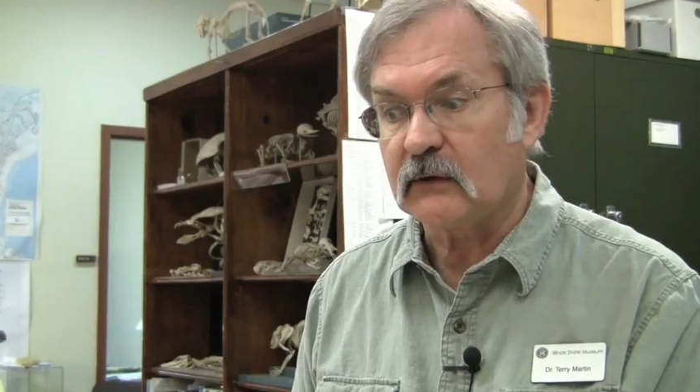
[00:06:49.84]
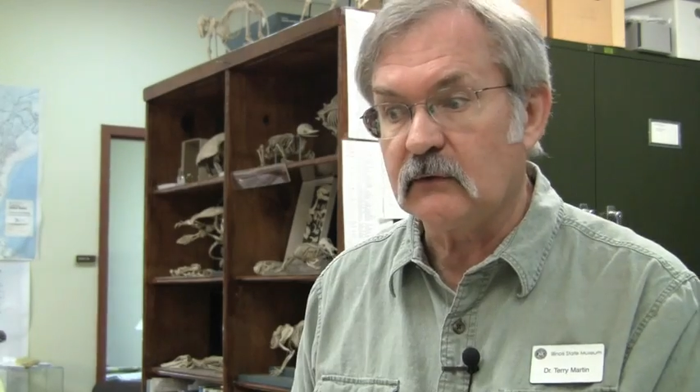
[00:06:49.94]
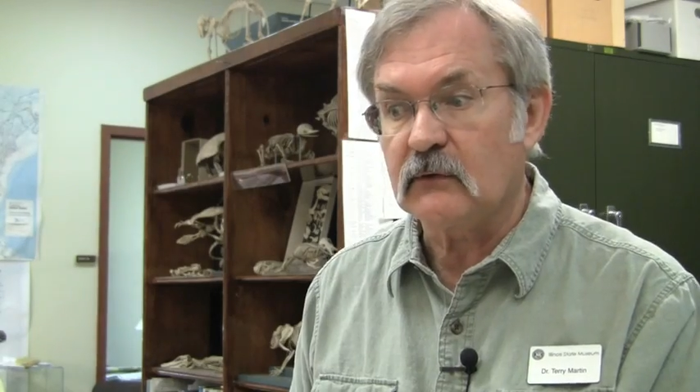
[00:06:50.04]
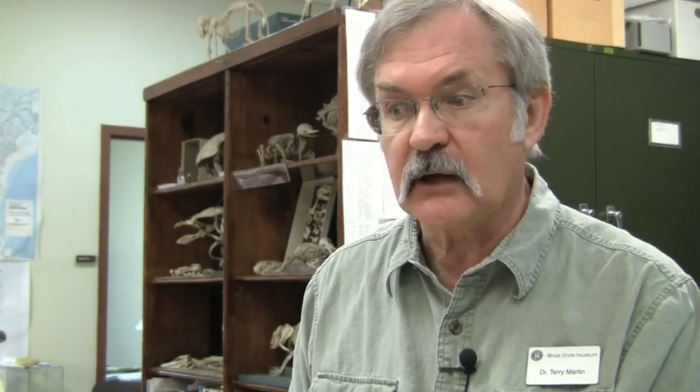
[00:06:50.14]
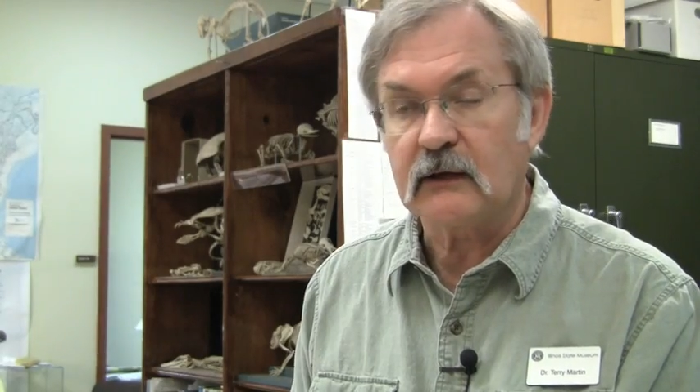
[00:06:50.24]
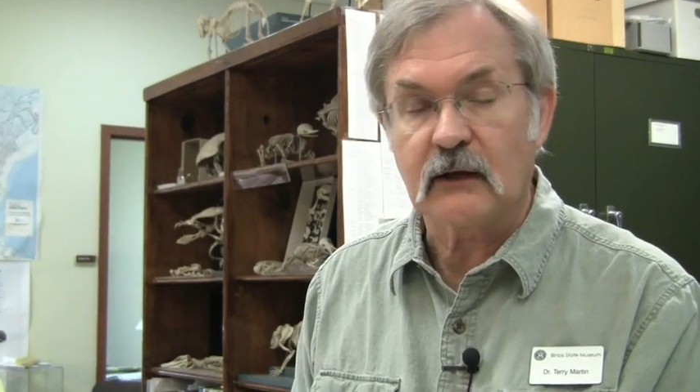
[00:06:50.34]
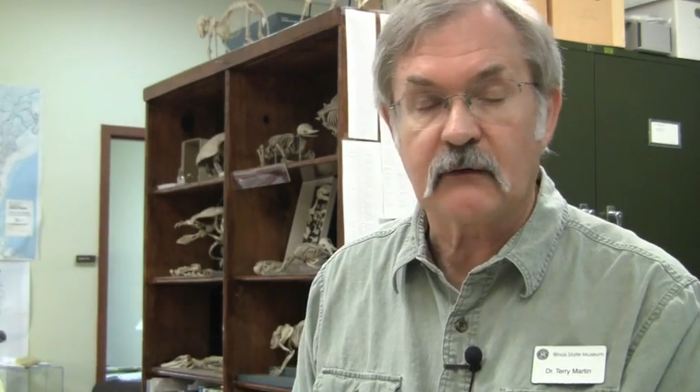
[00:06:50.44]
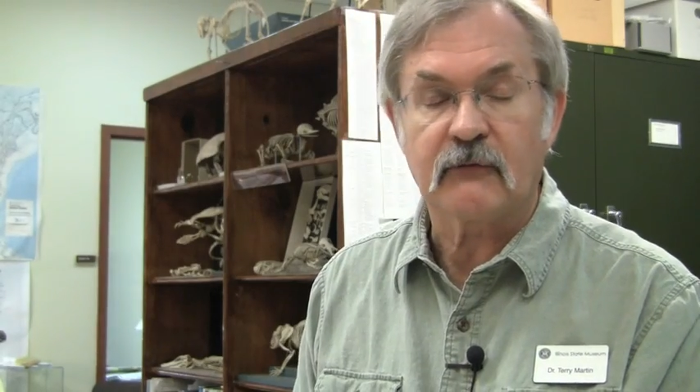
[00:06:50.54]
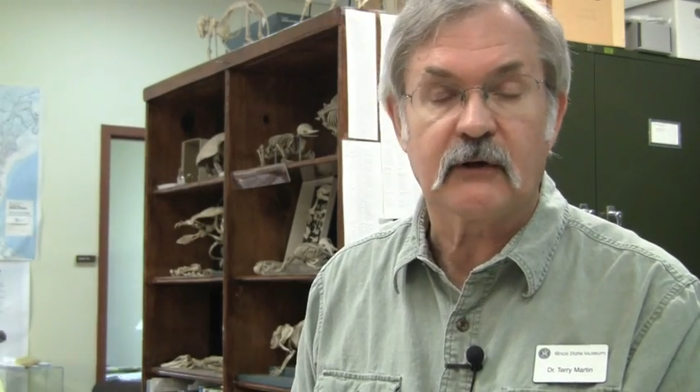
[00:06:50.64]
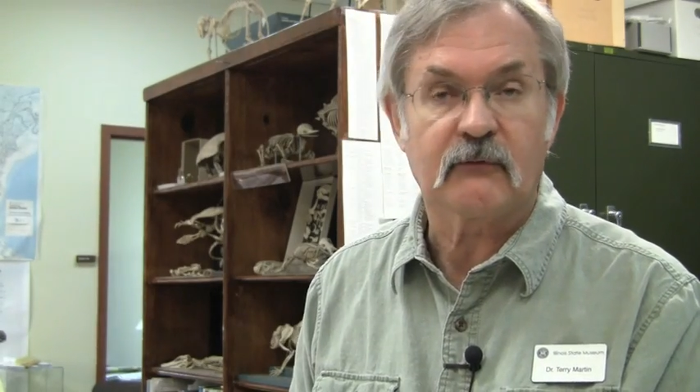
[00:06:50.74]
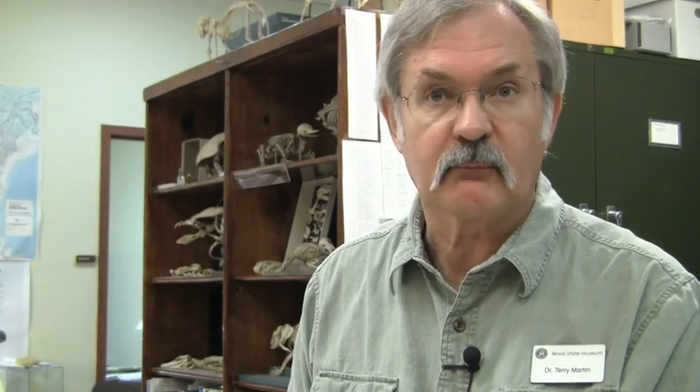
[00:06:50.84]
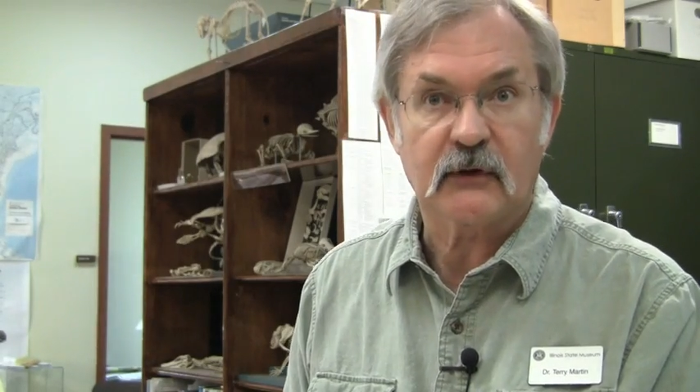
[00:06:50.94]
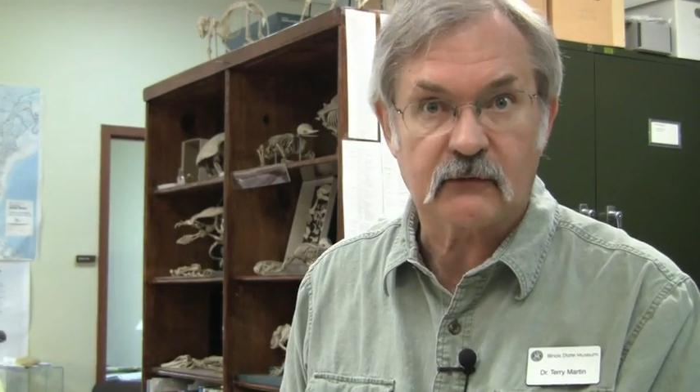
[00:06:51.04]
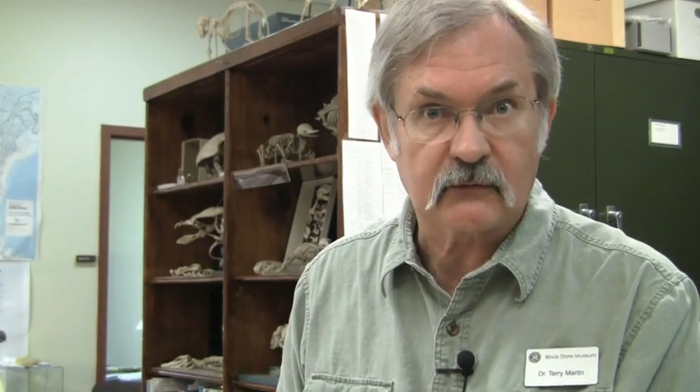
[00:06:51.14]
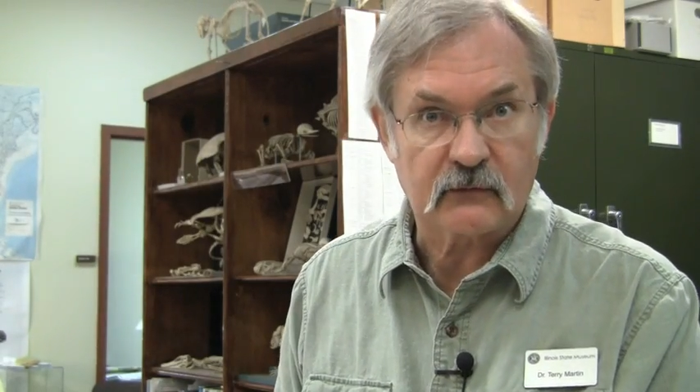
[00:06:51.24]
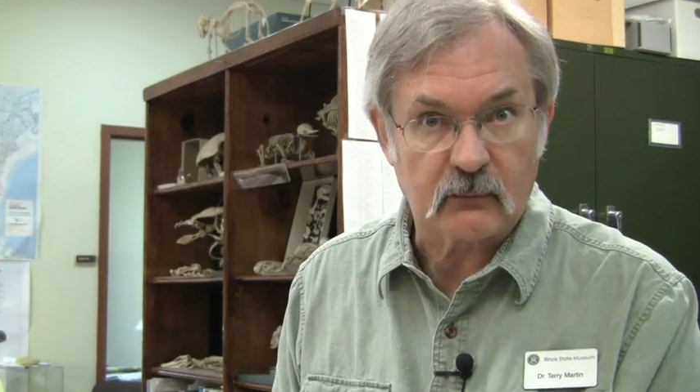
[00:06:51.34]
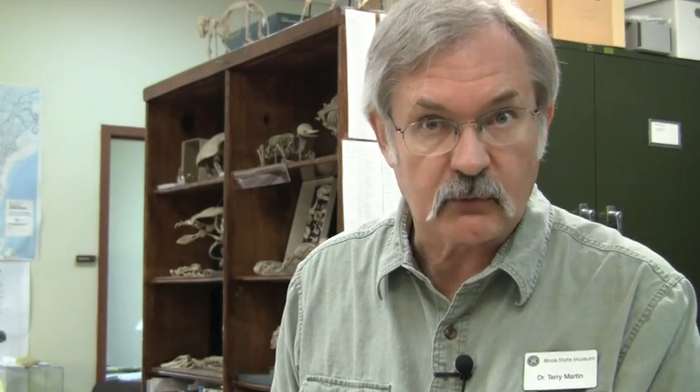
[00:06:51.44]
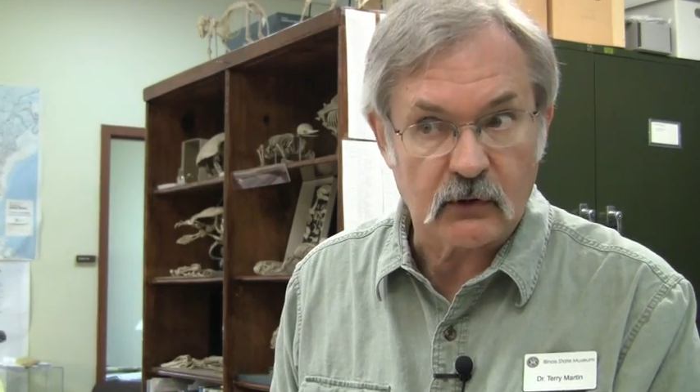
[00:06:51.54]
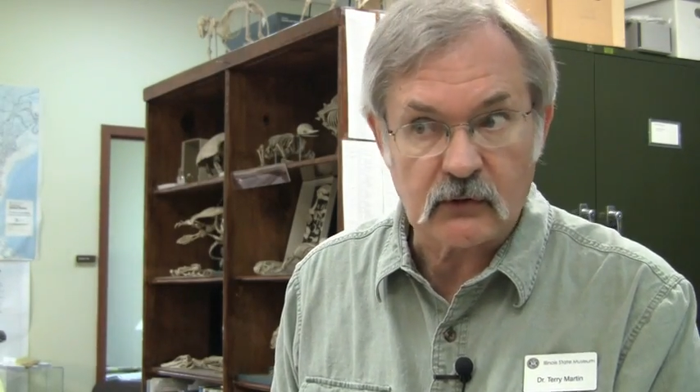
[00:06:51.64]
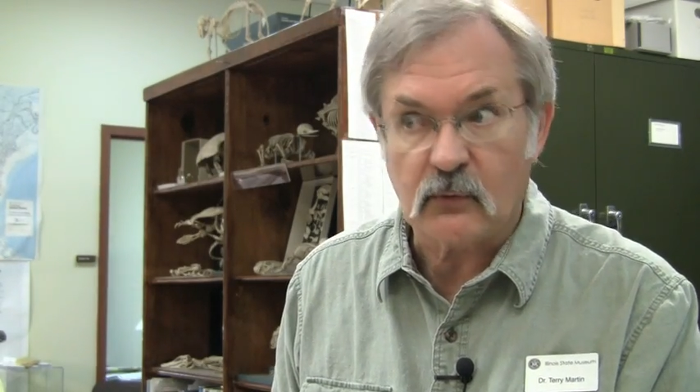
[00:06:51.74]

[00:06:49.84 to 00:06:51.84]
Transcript: that you can identify from pictures in a book